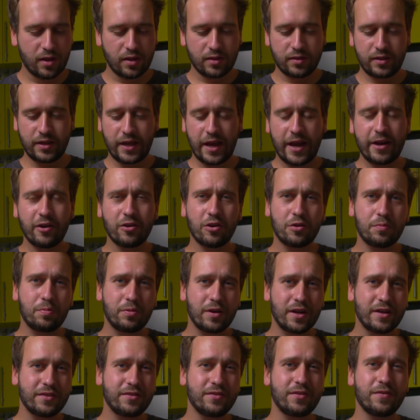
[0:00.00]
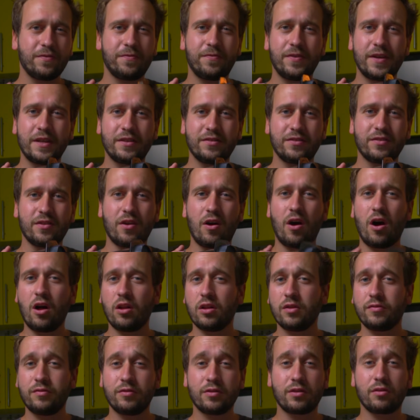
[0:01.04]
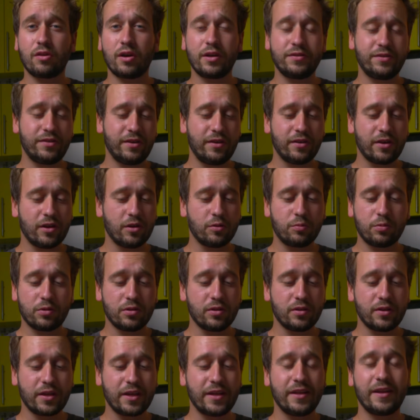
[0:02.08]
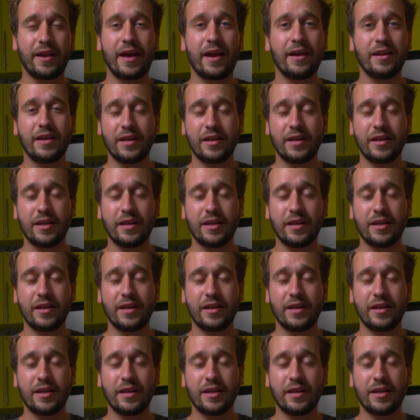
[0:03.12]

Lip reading: The Aeropress fits all of the criteria we're looking at.